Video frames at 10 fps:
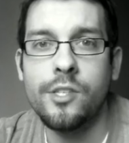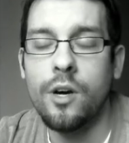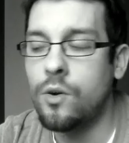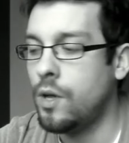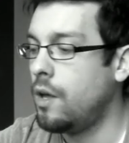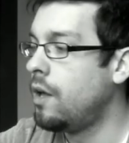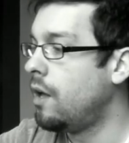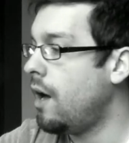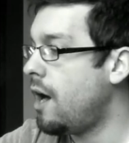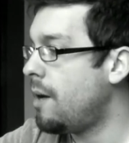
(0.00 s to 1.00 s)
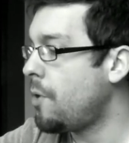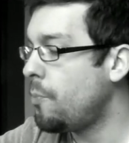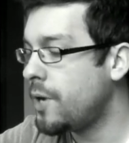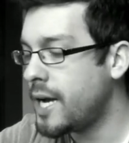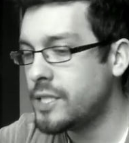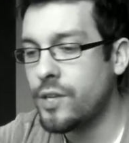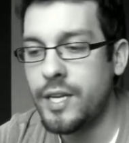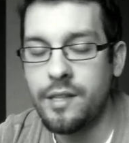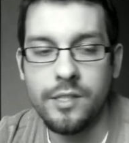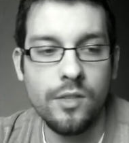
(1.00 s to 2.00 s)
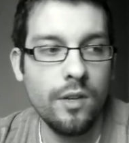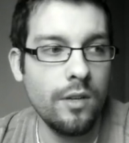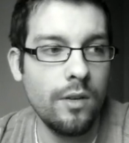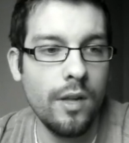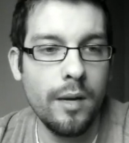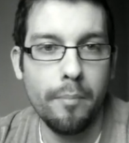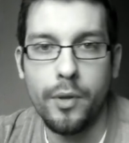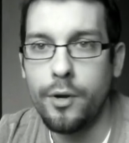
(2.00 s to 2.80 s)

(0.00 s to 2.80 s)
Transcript: So hope you guys like this little